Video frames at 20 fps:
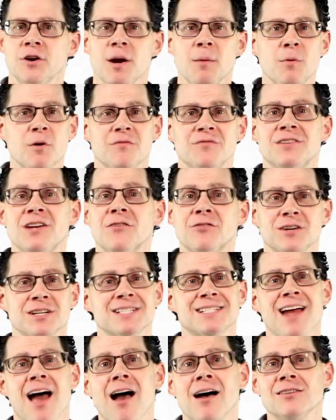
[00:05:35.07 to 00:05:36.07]
a number of different
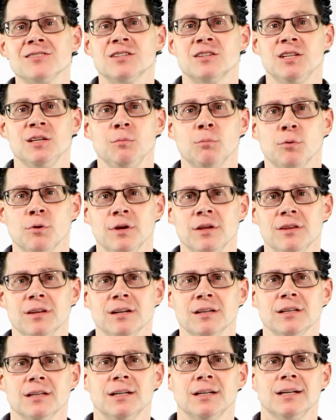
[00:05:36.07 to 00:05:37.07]
styles of deep
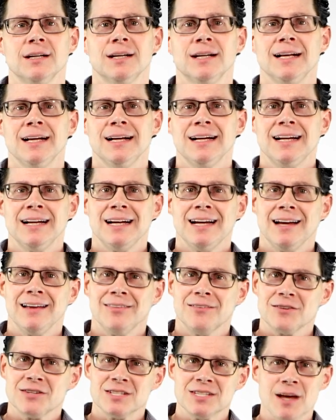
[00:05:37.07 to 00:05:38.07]
breathing, and
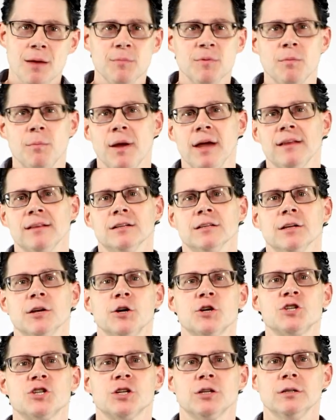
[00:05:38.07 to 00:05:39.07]
there's some debate in the
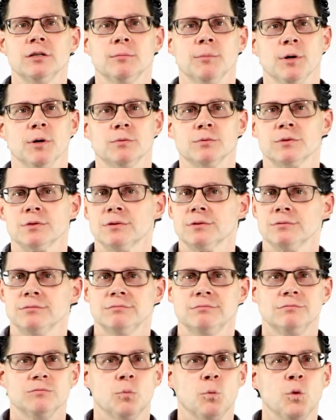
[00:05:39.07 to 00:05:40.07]
literature about
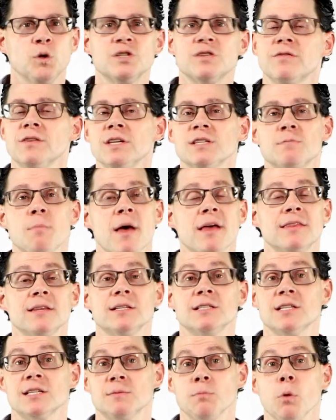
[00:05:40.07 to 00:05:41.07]
which of these
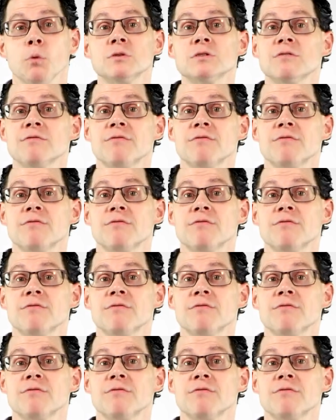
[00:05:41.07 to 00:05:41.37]
methods is most